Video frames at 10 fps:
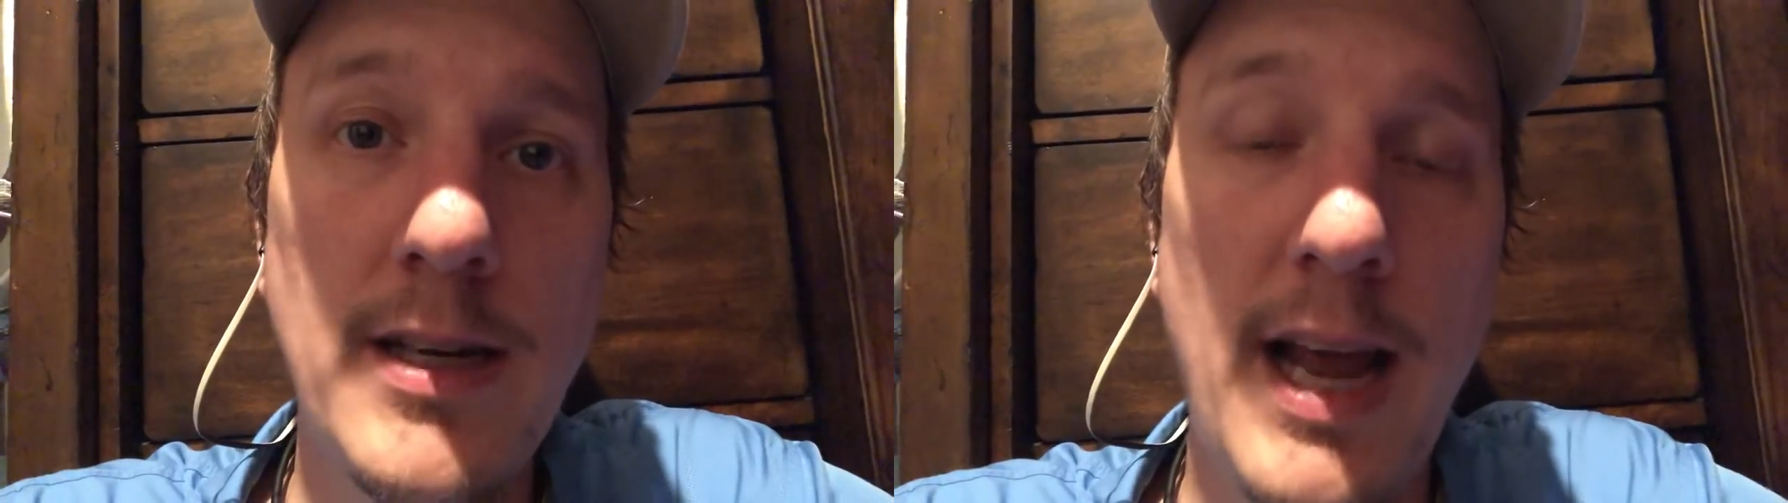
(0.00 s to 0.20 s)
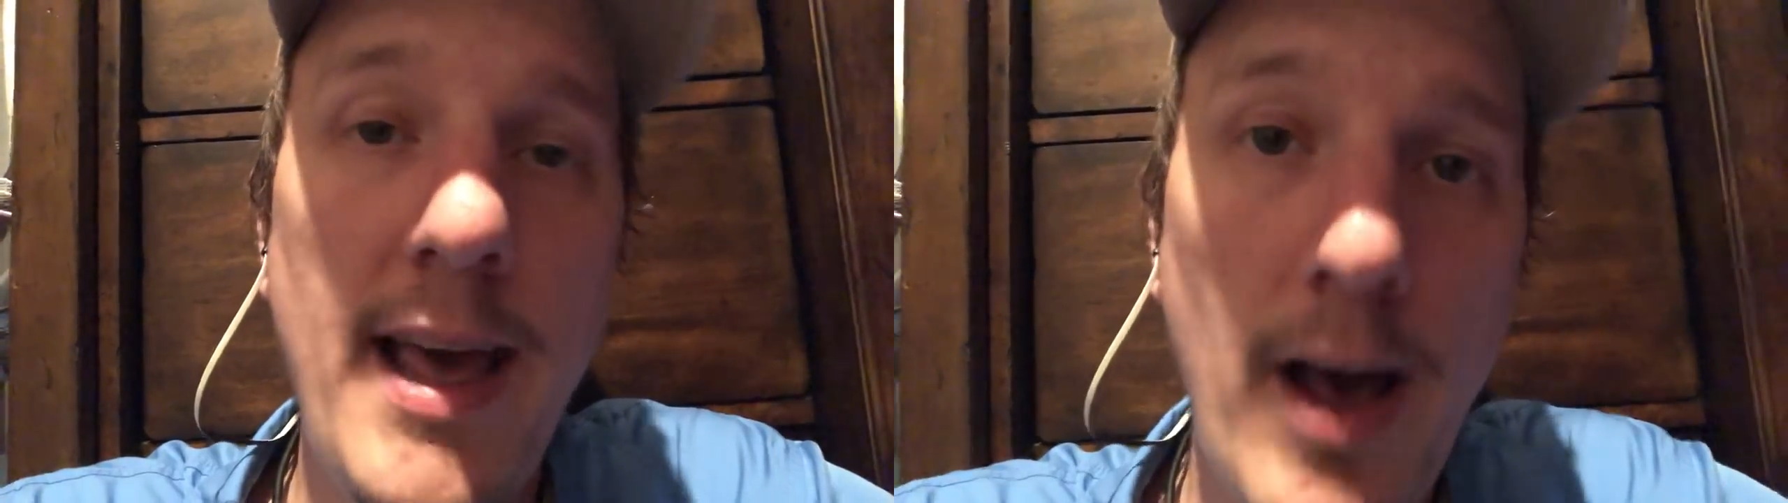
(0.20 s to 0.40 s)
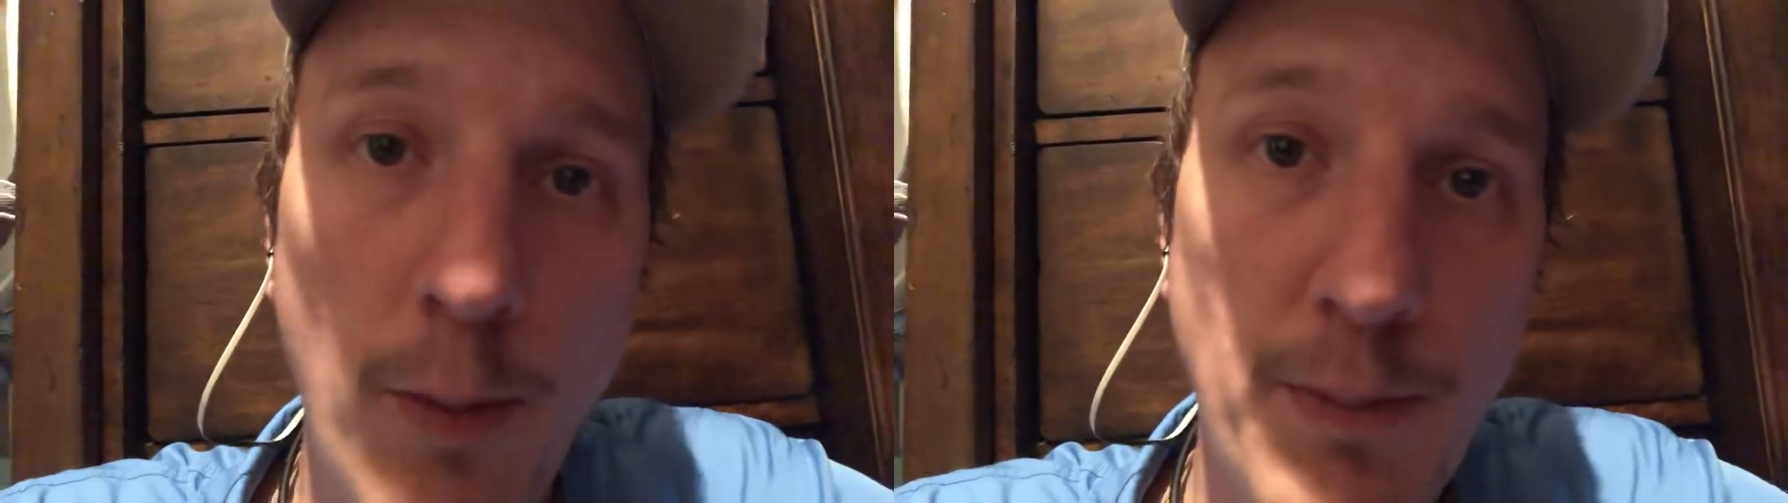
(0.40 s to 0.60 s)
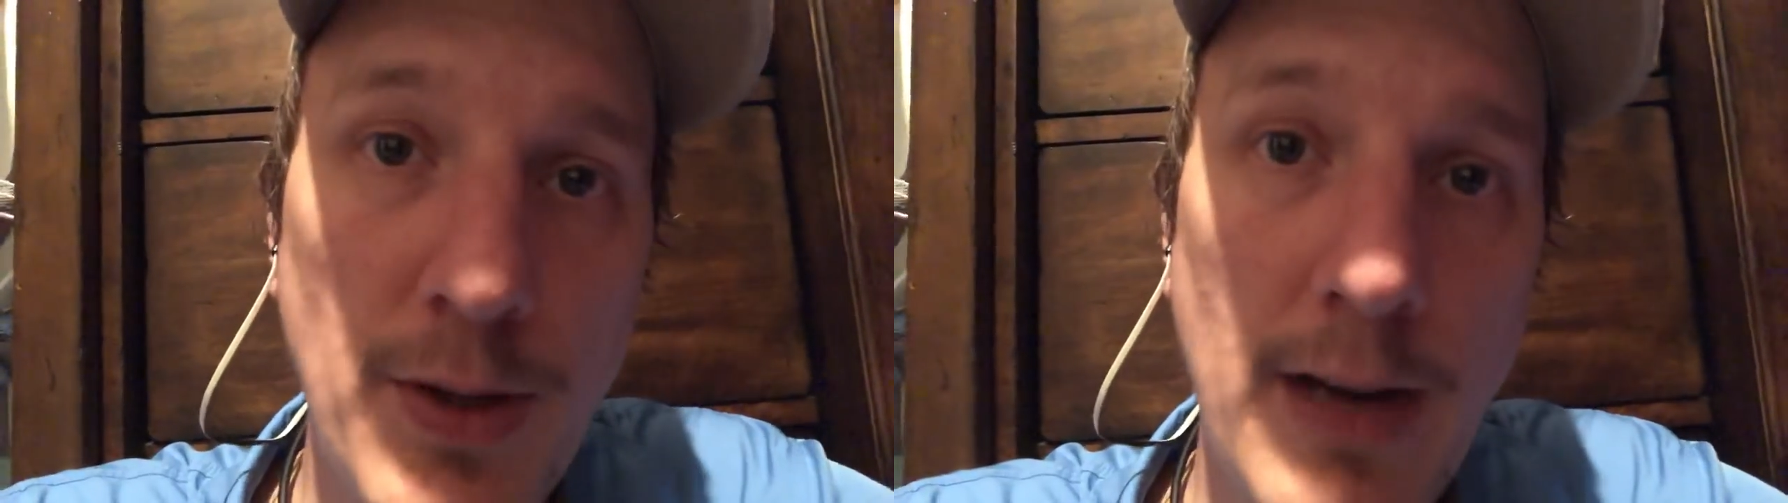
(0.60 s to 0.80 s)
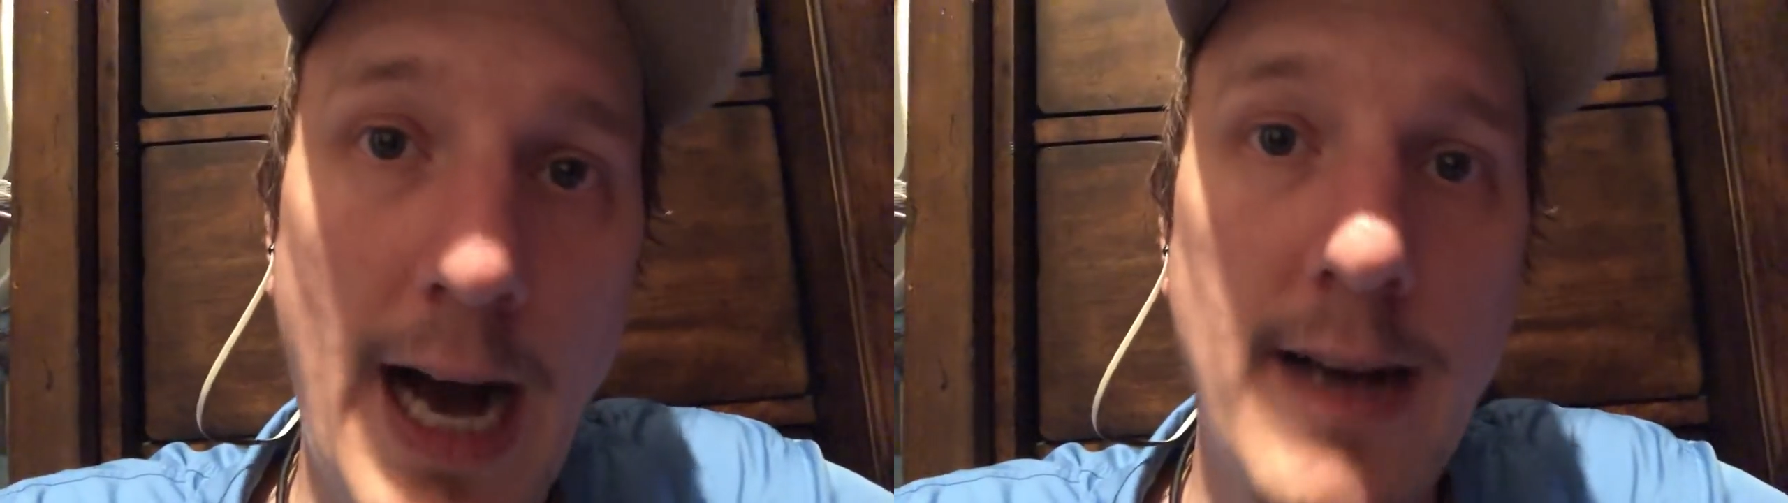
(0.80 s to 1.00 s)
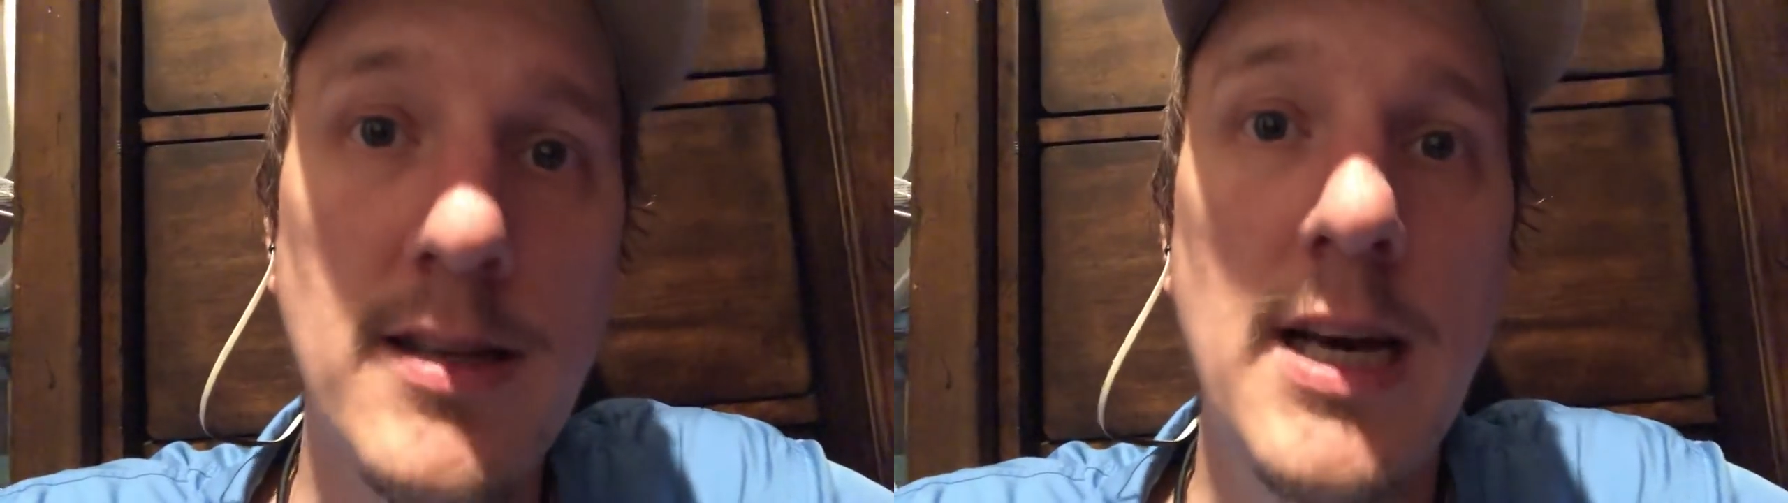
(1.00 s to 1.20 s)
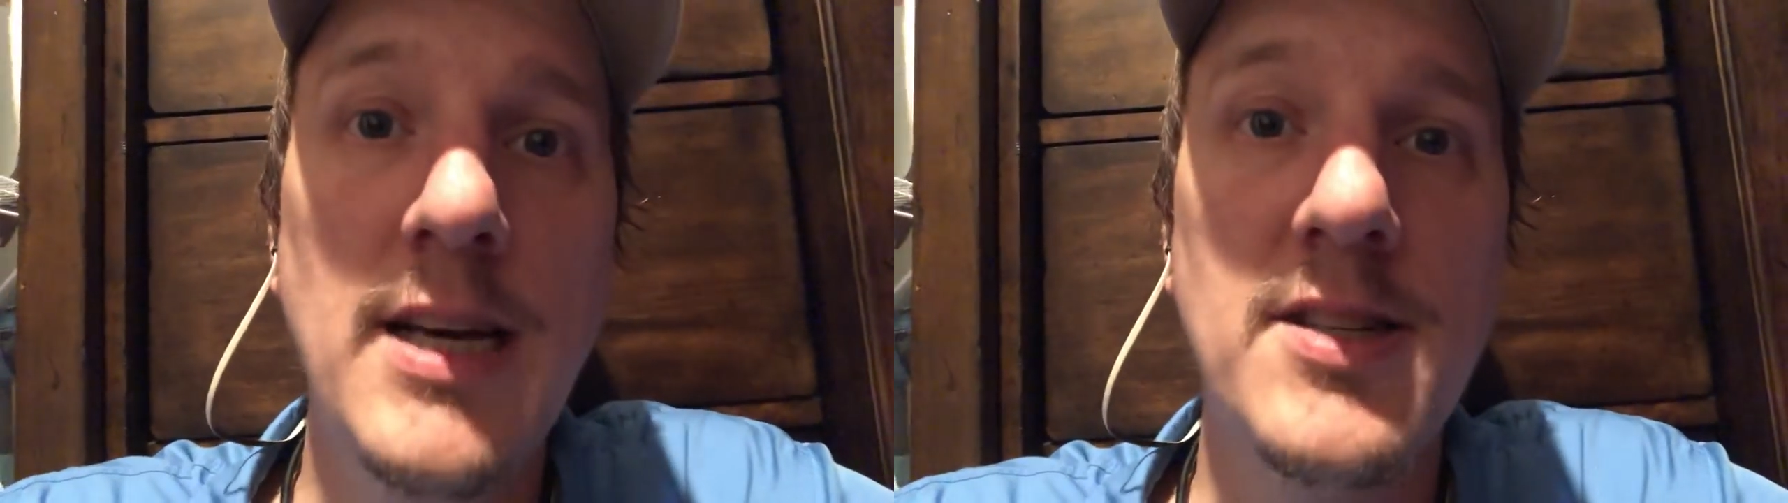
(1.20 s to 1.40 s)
going to help you guys.